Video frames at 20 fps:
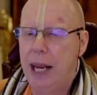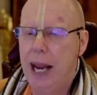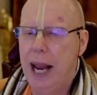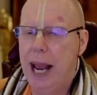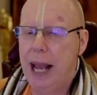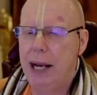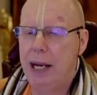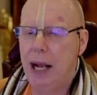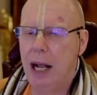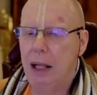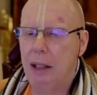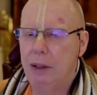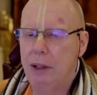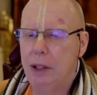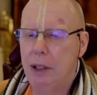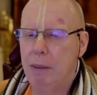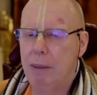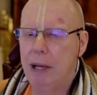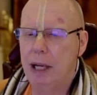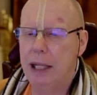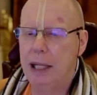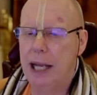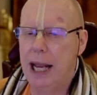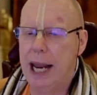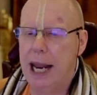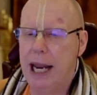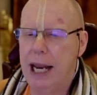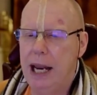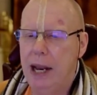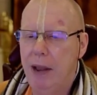and
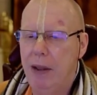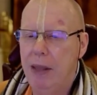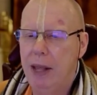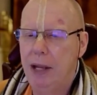ultimately